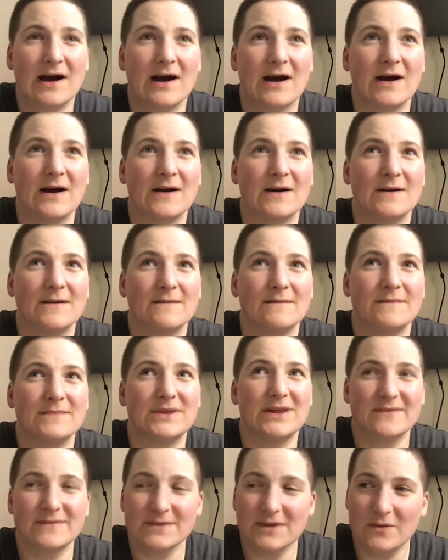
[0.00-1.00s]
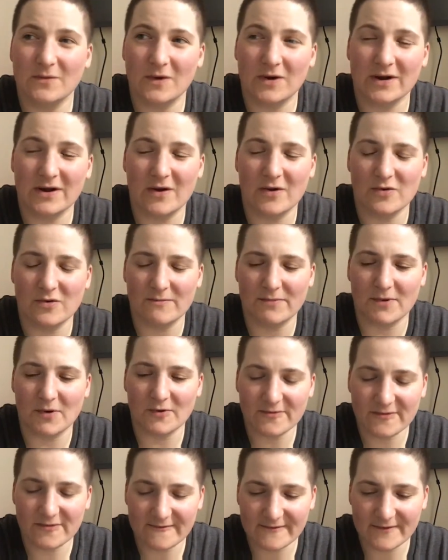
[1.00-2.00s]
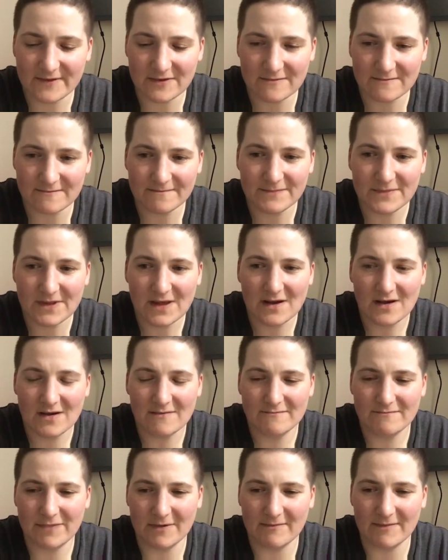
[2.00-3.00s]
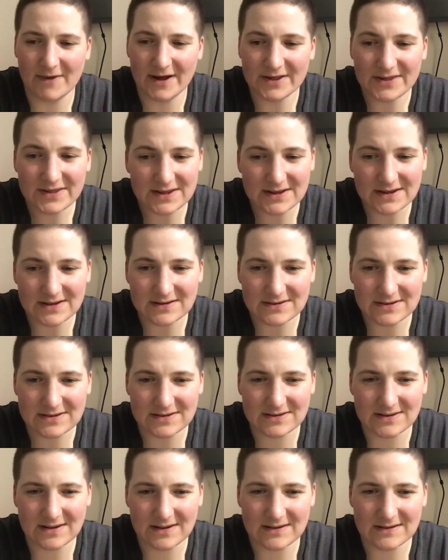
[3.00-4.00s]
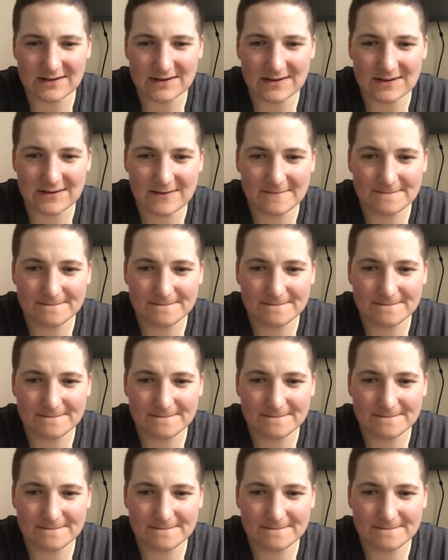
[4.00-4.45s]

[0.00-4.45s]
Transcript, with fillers: Um, definitely want to go to both of them, but my thing is, is like,